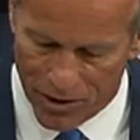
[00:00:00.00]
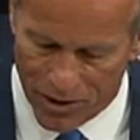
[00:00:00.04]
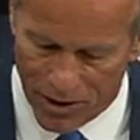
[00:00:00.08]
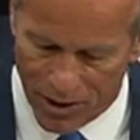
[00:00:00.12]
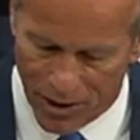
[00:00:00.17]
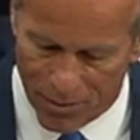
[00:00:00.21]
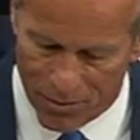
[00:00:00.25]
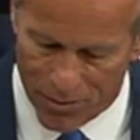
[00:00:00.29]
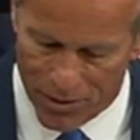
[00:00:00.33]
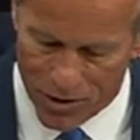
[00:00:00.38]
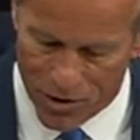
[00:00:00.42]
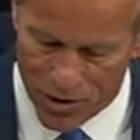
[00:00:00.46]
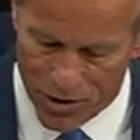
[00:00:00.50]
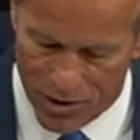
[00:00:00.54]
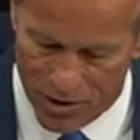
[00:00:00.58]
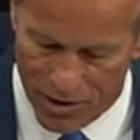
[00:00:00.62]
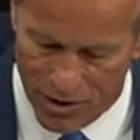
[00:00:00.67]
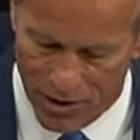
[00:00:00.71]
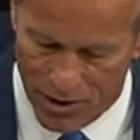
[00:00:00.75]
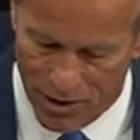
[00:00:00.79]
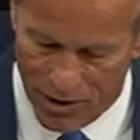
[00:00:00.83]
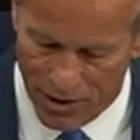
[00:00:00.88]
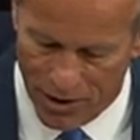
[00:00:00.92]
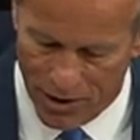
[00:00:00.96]
damage
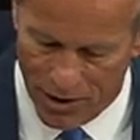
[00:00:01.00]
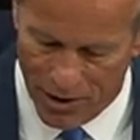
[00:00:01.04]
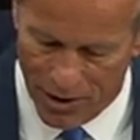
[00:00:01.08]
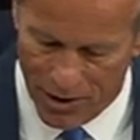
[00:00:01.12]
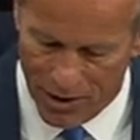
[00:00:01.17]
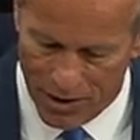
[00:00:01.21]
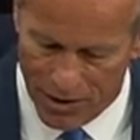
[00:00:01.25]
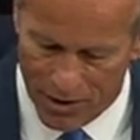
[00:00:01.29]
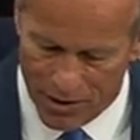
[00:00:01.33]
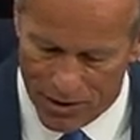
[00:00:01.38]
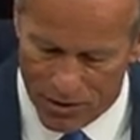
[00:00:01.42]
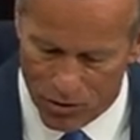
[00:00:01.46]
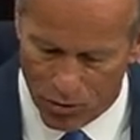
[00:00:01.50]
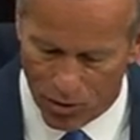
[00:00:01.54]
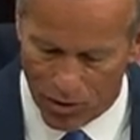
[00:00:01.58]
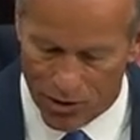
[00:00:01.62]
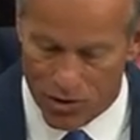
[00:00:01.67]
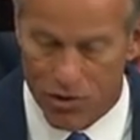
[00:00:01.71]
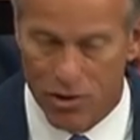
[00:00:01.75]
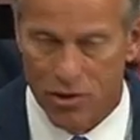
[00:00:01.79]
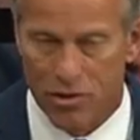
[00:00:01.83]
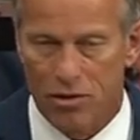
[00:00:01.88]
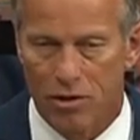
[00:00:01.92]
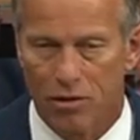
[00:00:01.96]
to our
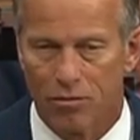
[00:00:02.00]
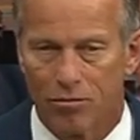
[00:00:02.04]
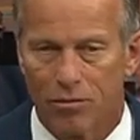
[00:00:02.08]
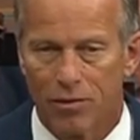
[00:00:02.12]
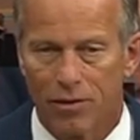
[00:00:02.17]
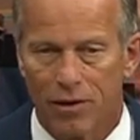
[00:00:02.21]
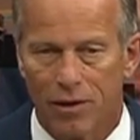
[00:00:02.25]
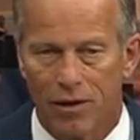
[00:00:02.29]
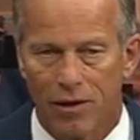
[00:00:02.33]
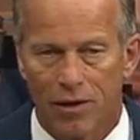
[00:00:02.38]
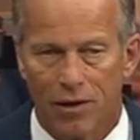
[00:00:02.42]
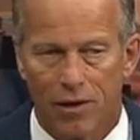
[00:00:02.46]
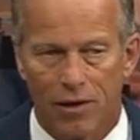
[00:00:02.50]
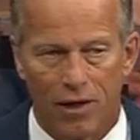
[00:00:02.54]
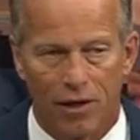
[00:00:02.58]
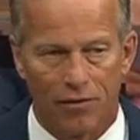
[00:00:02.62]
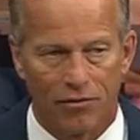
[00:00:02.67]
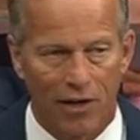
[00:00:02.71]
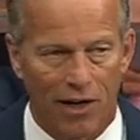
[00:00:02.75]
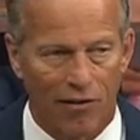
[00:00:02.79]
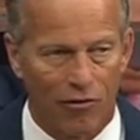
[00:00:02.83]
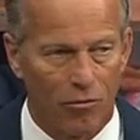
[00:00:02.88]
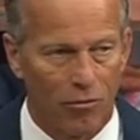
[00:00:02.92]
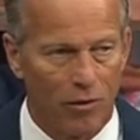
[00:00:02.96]
system of
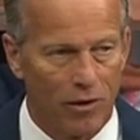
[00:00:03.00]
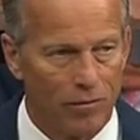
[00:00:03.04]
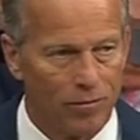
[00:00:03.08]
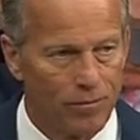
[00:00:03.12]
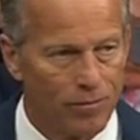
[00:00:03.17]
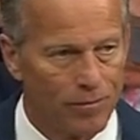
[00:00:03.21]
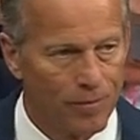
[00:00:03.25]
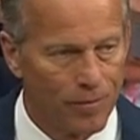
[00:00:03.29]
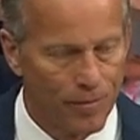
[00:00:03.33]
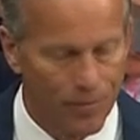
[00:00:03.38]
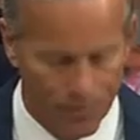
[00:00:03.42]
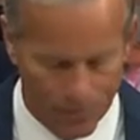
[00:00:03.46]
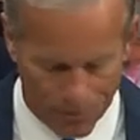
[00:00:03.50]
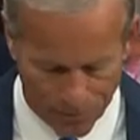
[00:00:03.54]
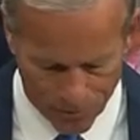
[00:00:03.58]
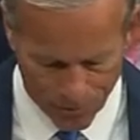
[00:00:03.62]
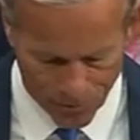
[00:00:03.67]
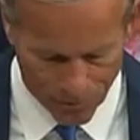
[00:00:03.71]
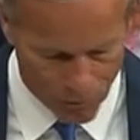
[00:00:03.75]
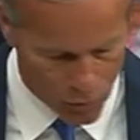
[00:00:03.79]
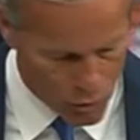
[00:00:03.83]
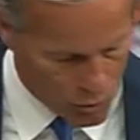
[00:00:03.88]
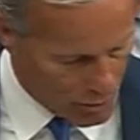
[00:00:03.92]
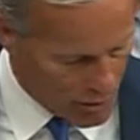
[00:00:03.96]
government.
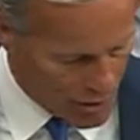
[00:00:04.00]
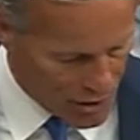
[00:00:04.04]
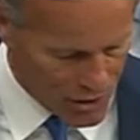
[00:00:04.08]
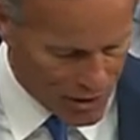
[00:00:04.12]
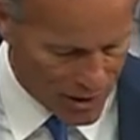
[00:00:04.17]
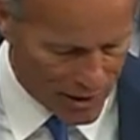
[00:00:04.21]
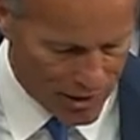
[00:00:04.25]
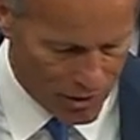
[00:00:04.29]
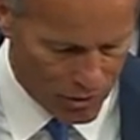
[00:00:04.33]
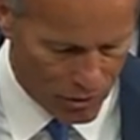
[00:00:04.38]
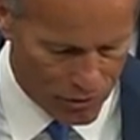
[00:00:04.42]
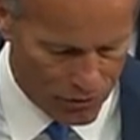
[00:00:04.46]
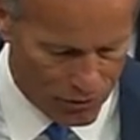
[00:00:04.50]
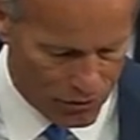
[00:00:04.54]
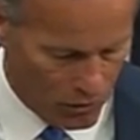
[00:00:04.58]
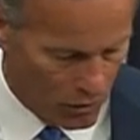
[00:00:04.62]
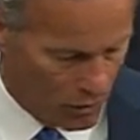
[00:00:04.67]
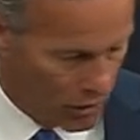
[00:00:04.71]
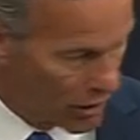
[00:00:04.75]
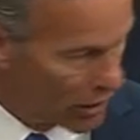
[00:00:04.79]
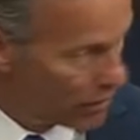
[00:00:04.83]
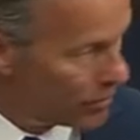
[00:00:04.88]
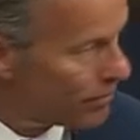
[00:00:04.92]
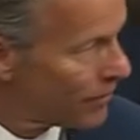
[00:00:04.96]
Mr. President, I yield the
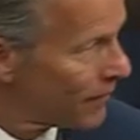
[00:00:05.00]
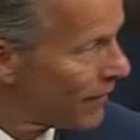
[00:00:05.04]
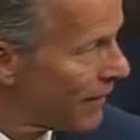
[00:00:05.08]
floor.